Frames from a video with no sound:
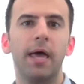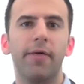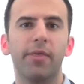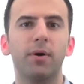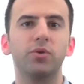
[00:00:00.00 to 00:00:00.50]

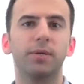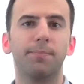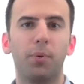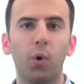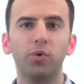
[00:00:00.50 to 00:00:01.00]
The most
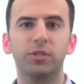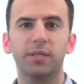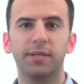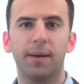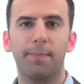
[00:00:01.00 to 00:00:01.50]
important
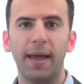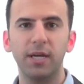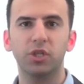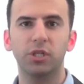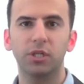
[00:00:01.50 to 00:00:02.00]
thing a
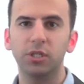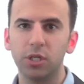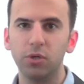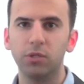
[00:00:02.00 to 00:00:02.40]
patient can do